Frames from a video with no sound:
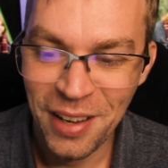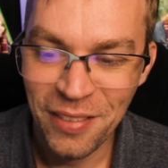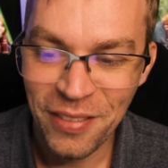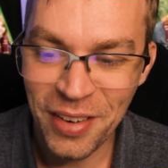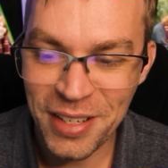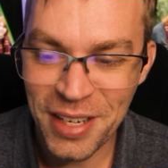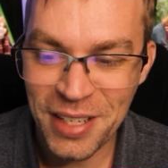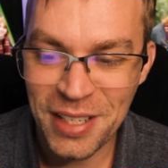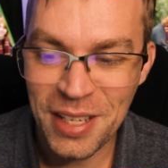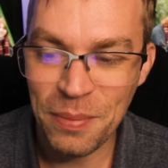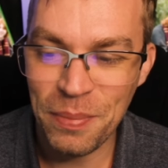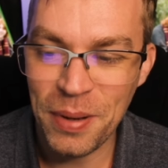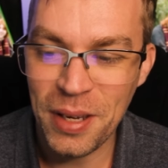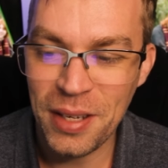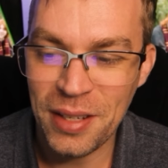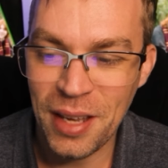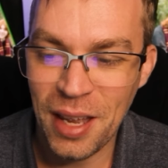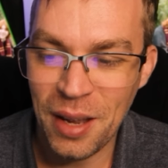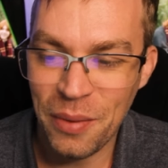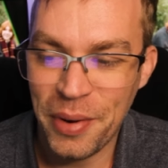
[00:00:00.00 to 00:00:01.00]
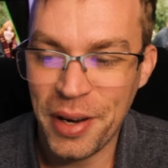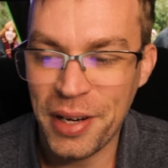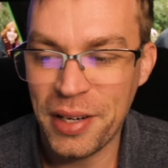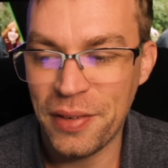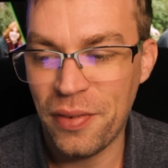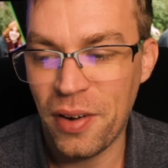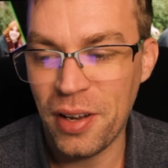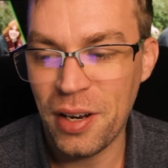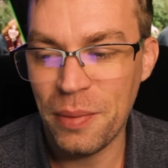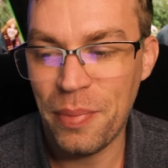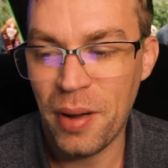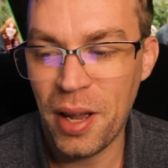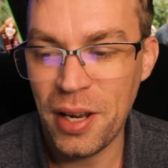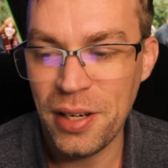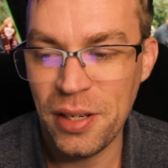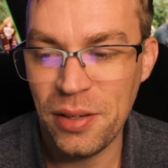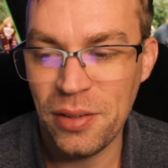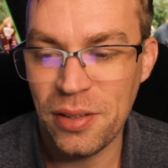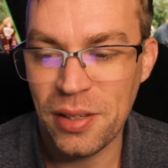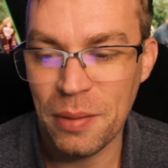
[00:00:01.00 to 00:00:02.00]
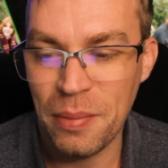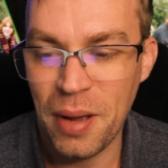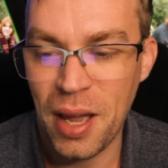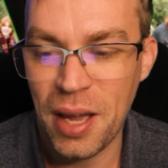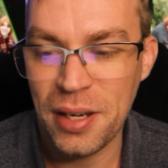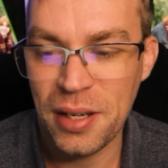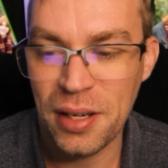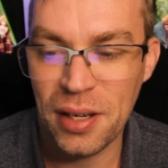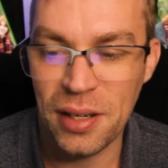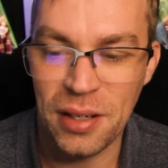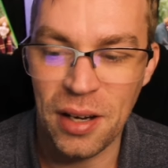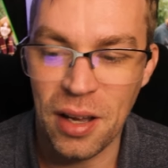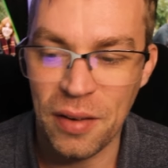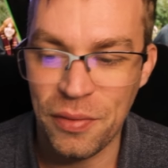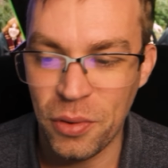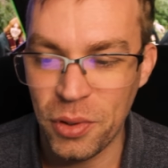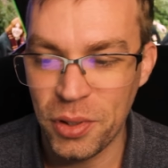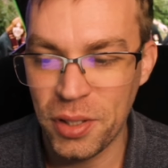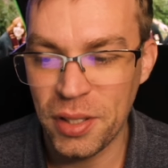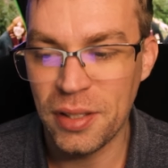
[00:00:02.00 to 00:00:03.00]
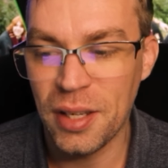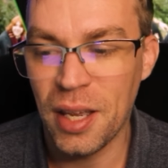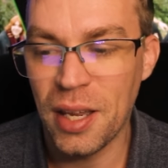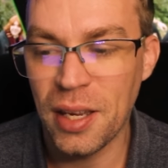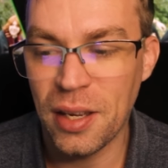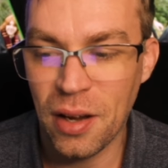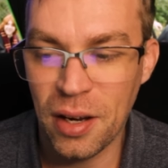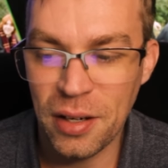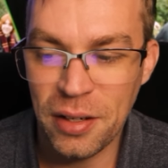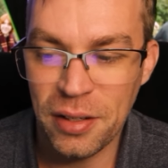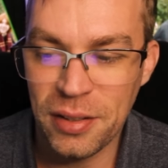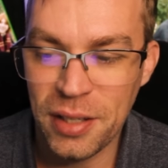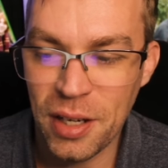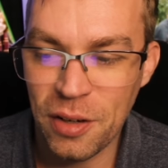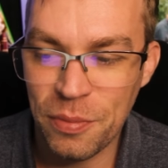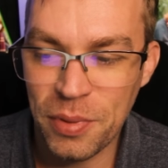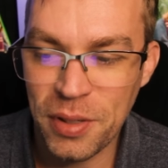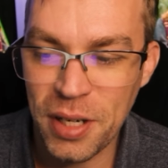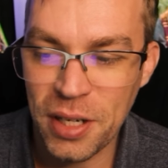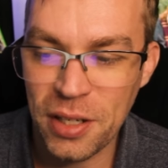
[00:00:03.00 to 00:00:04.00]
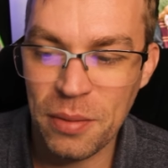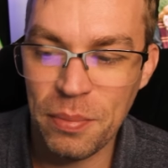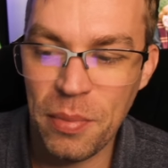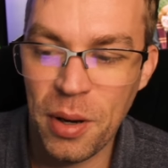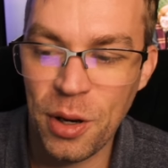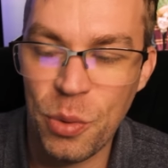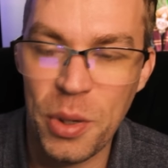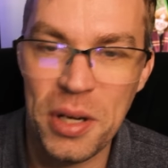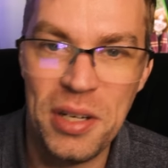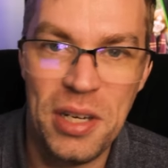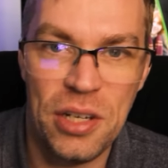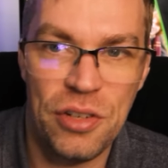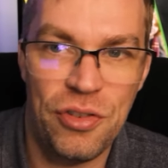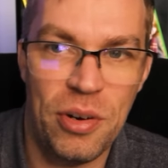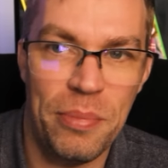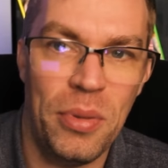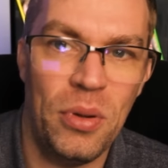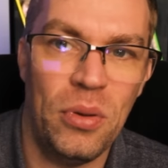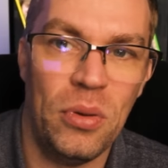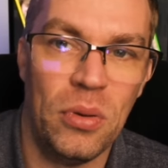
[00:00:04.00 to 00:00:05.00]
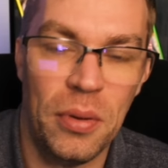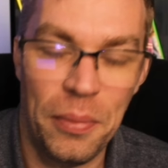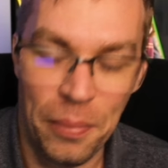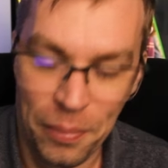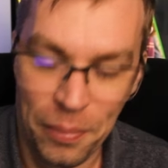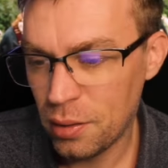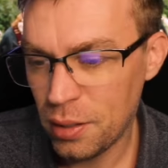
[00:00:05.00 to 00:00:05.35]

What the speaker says: Fantastic Beasts A Where to Fight a by Dukes Gabada, Dark Forces A Guide to Self-Protection by Quentin Trimble.